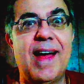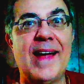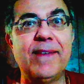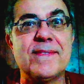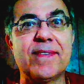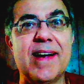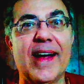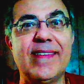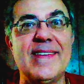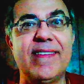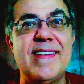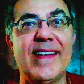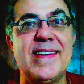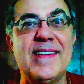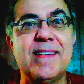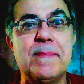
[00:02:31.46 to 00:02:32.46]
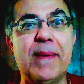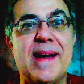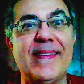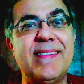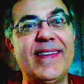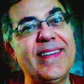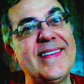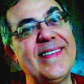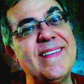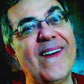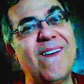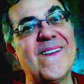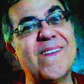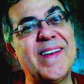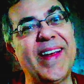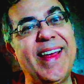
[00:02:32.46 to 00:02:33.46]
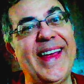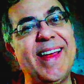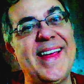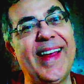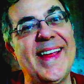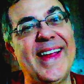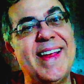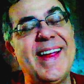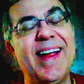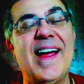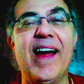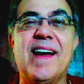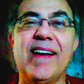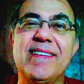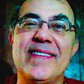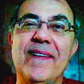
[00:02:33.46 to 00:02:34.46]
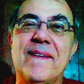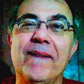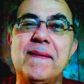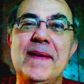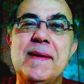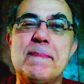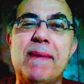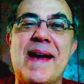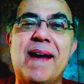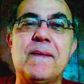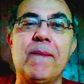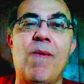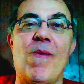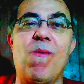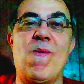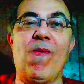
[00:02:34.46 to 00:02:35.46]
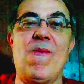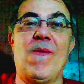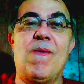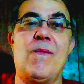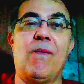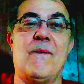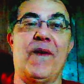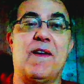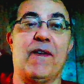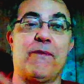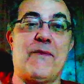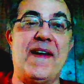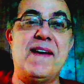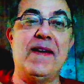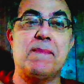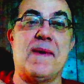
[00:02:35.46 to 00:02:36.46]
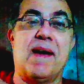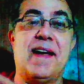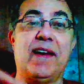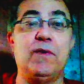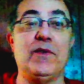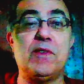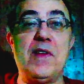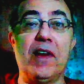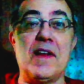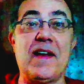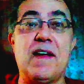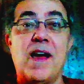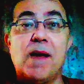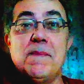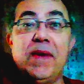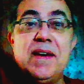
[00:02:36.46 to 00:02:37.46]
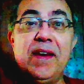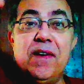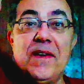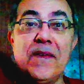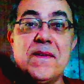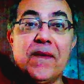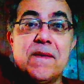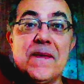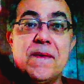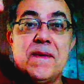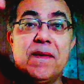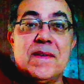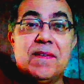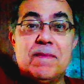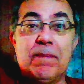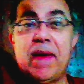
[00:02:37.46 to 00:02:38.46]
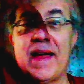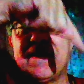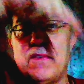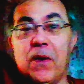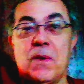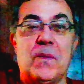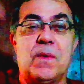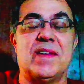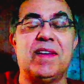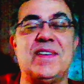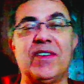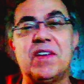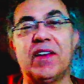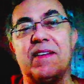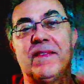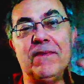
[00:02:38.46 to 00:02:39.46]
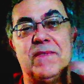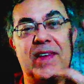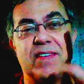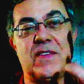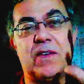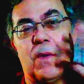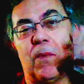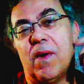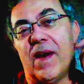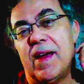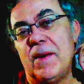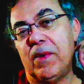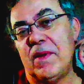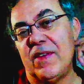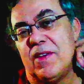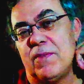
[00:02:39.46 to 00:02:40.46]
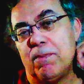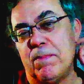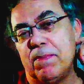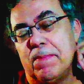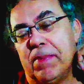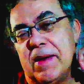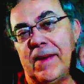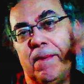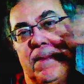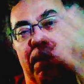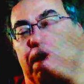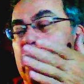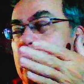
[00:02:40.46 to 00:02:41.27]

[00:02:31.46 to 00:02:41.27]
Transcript: I forgot to tell you about the story. A story about when a friend of mine who's going to come in here back to, well, he's going to visit Hawaii with his bud